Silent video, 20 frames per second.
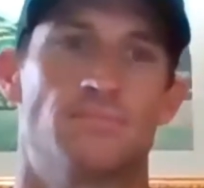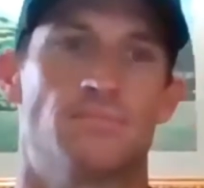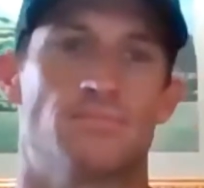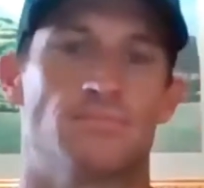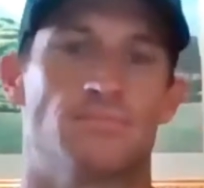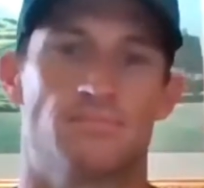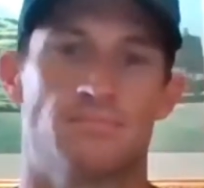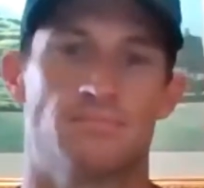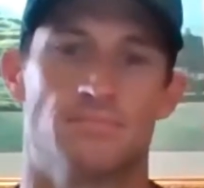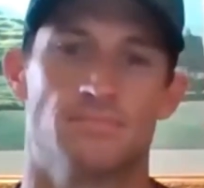
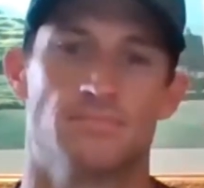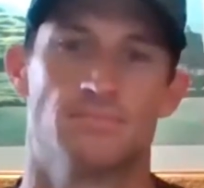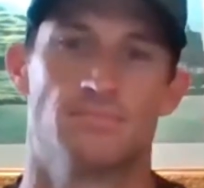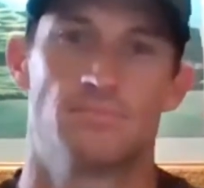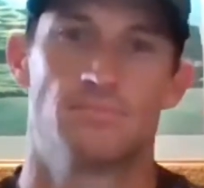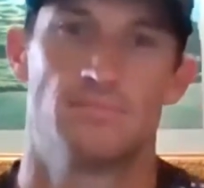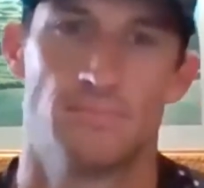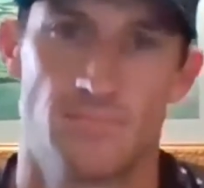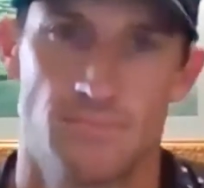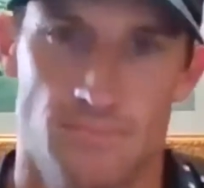Mr. Teacher, I
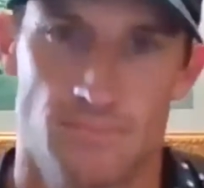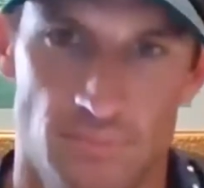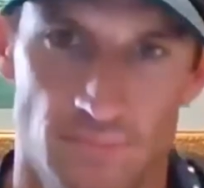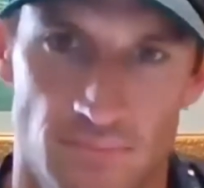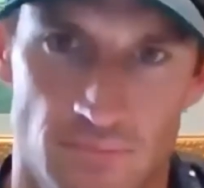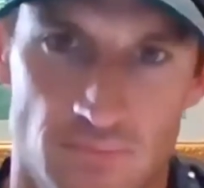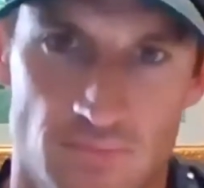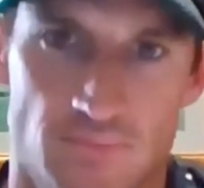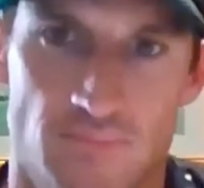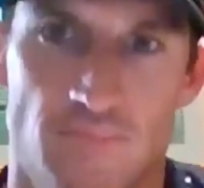will give you
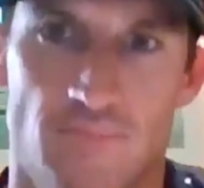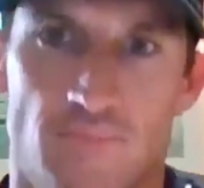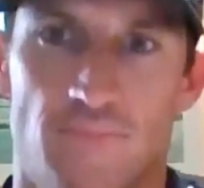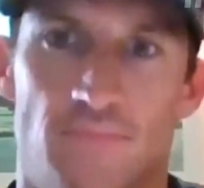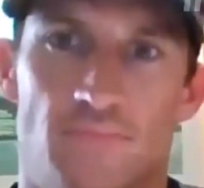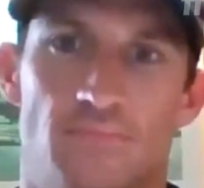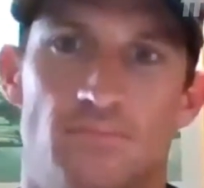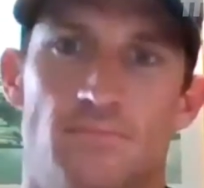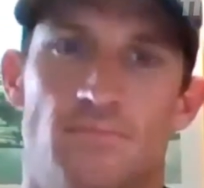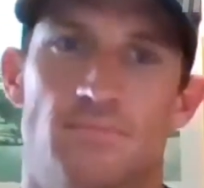the honors
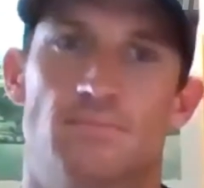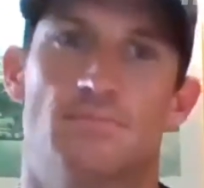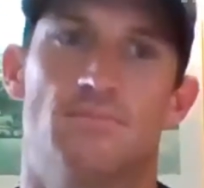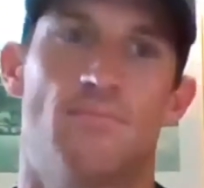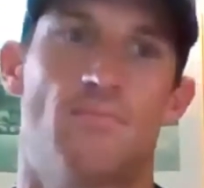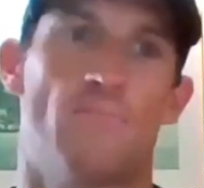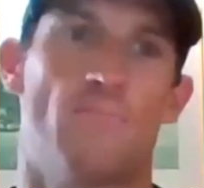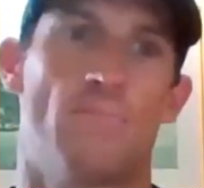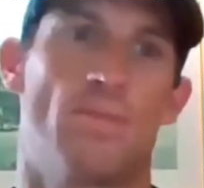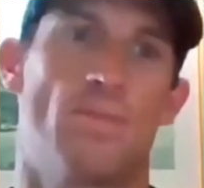to get
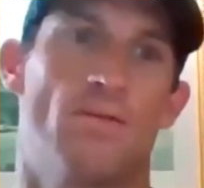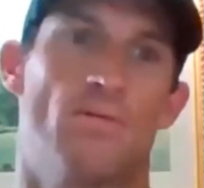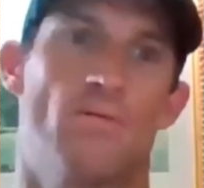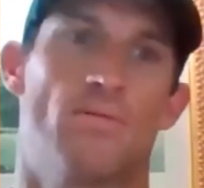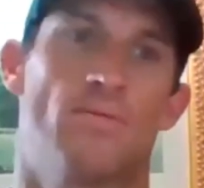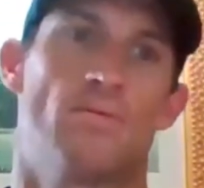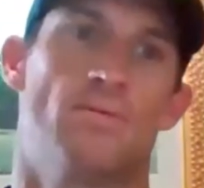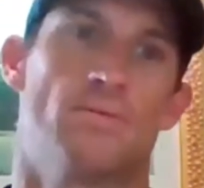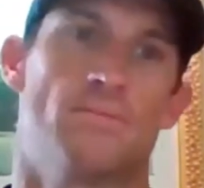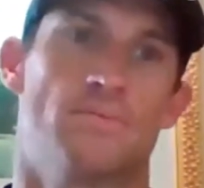us
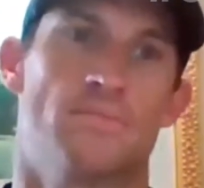underway.